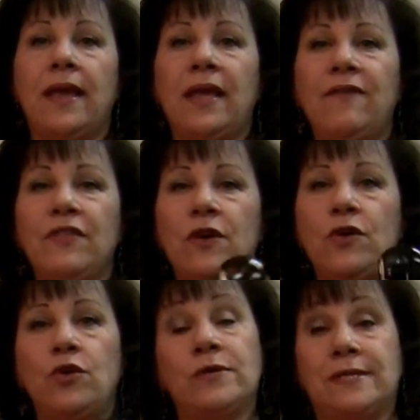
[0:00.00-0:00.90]
even though
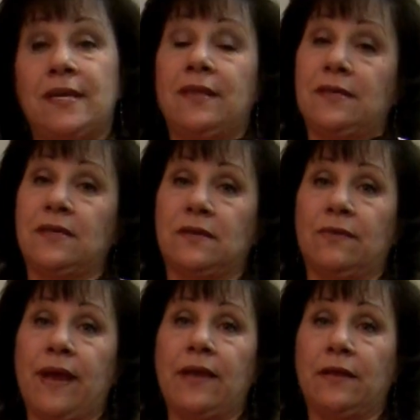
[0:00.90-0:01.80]
you see this as a
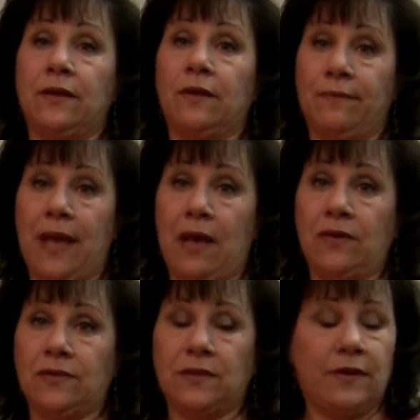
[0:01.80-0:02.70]
regular
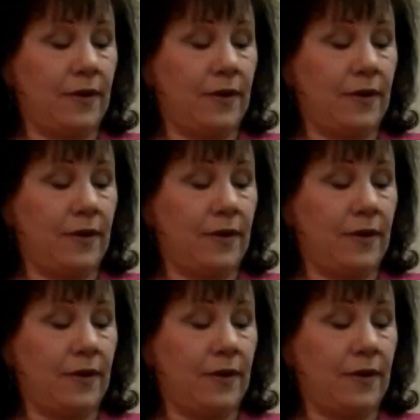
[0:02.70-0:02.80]
mouse.